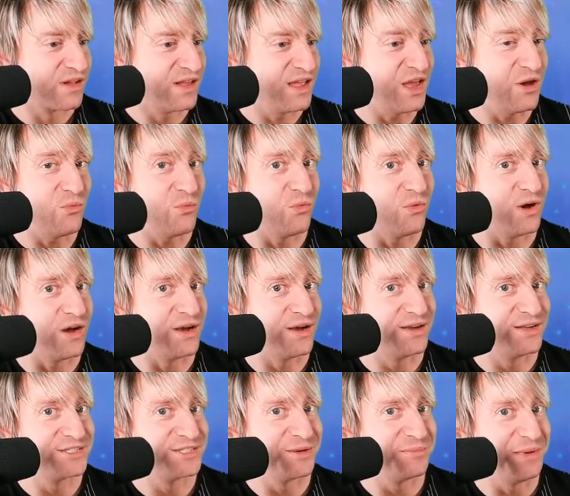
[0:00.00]
It
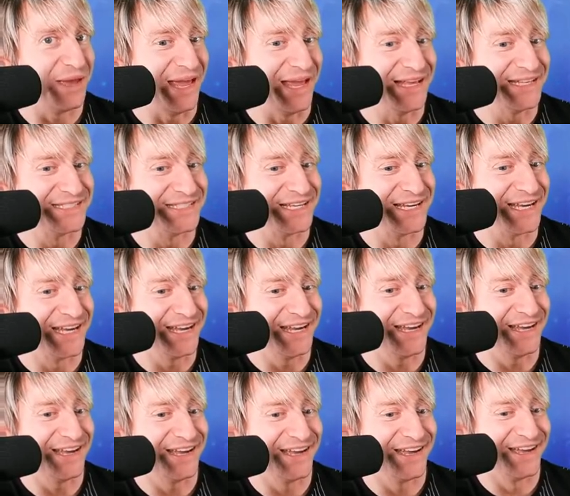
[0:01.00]
was
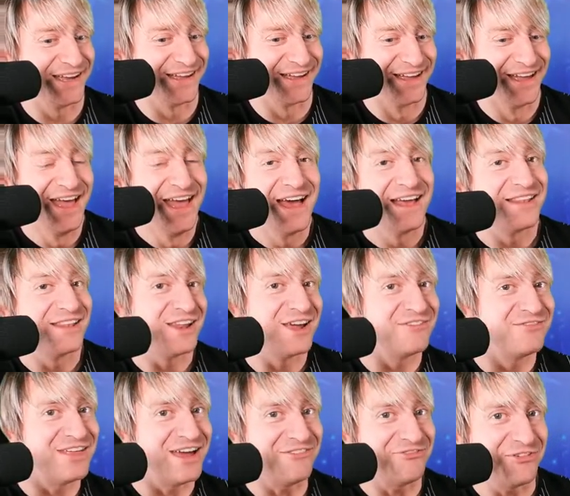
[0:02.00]
amazing.
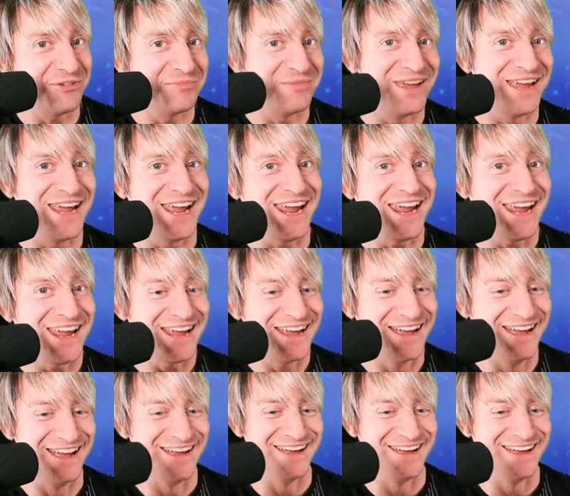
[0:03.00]
Love that for me.